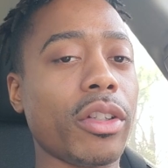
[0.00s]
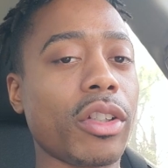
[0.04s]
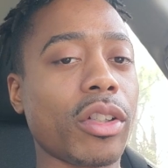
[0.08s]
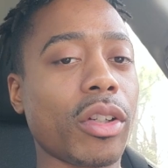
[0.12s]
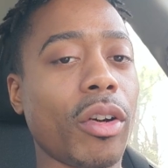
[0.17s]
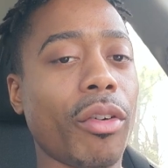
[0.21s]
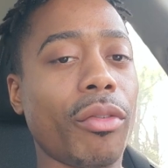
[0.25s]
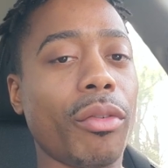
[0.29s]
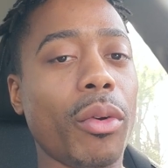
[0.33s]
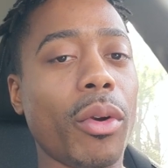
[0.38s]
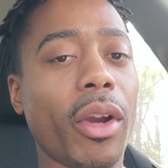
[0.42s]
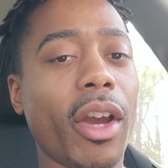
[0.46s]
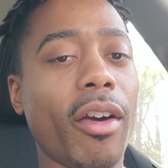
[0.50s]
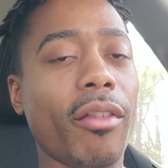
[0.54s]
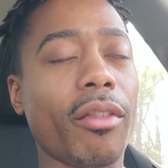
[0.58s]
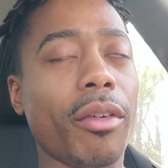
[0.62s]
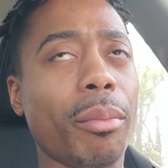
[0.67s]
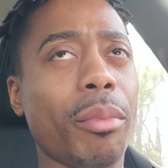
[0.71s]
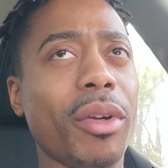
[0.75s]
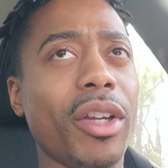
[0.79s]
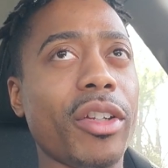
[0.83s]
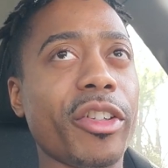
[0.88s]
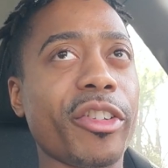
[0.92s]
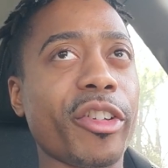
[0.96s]
So if you have a
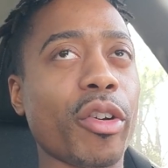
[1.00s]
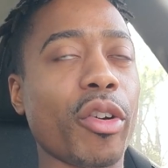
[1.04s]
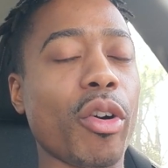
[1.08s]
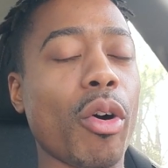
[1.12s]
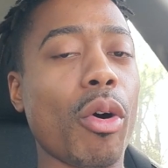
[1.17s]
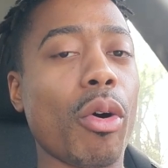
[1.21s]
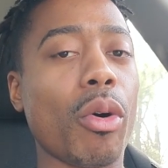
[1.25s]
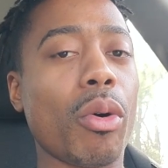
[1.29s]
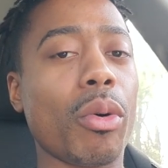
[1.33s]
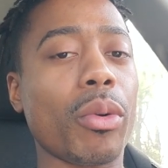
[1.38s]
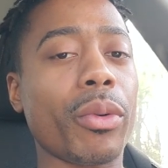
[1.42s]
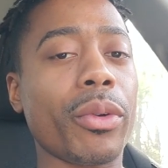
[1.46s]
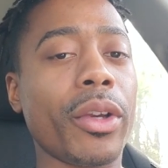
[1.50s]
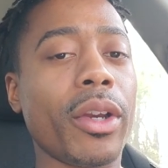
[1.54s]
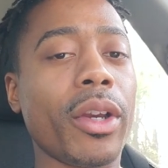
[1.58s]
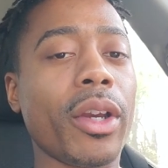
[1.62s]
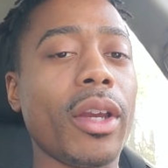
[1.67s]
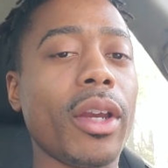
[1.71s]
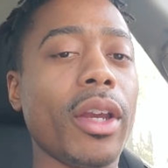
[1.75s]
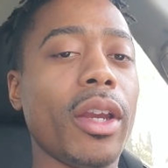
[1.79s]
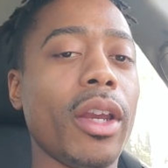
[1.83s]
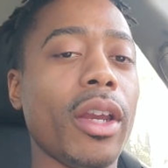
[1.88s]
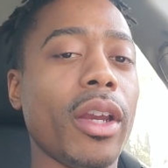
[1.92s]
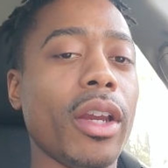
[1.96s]
piece of gold,
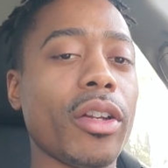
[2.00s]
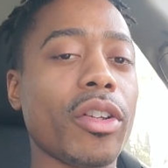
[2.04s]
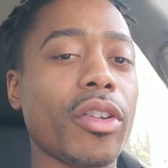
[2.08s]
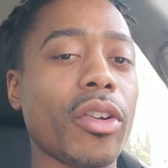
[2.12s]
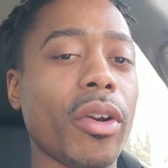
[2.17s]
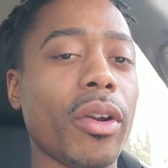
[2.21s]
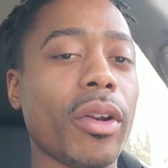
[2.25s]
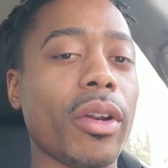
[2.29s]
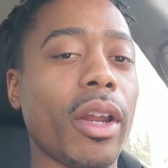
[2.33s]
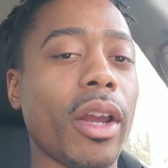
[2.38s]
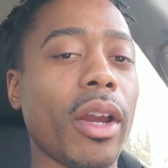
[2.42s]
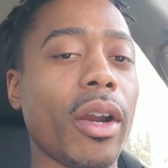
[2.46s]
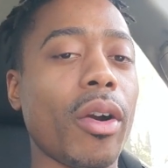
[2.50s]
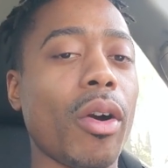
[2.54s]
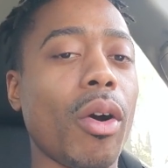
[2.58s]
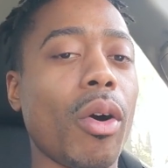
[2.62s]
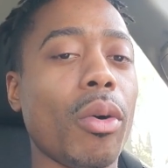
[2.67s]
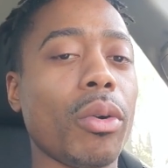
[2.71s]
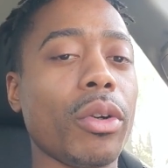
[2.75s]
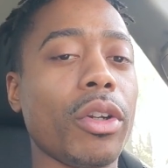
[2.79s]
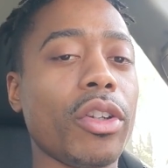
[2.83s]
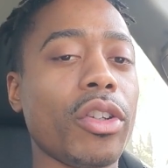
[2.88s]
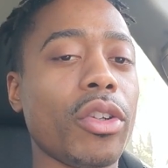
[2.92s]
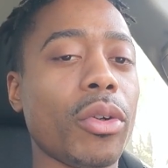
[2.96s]
he can turn that
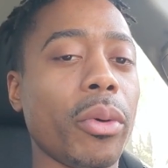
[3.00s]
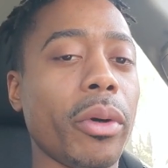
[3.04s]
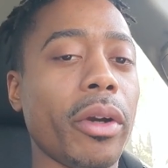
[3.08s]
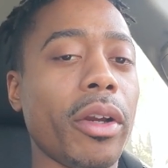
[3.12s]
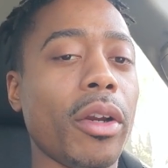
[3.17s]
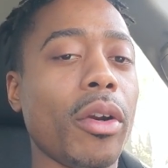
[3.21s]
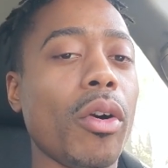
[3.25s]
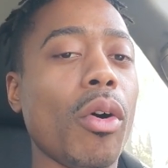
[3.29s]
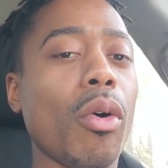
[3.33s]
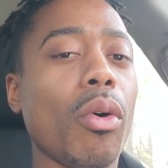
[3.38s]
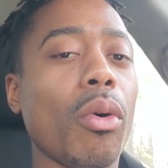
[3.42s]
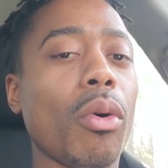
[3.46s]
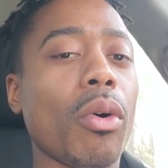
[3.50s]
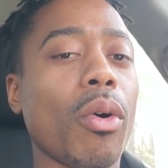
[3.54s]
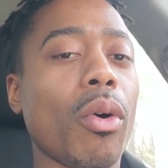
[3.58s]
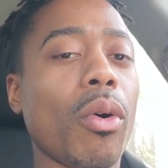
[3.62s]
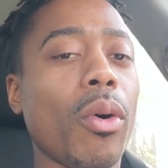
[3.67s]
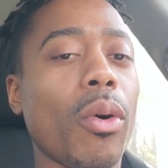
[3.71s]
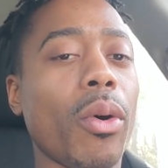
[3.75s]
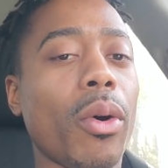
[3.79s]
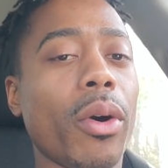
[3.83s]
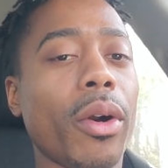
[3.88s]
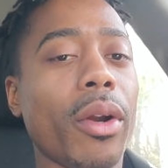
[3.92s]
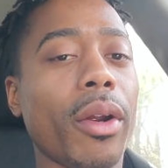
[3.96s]
gold into a gold
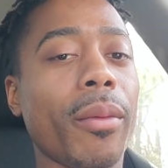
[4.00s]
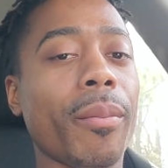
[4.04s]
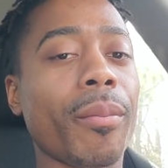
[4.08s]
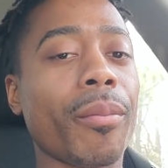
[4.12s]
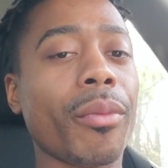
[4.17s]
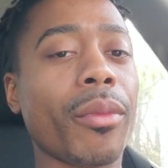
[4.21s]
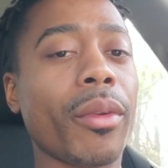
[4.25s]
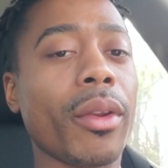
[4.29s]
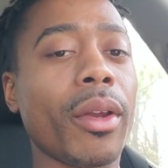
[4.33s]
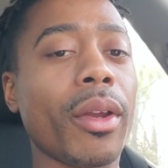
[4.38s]
coin,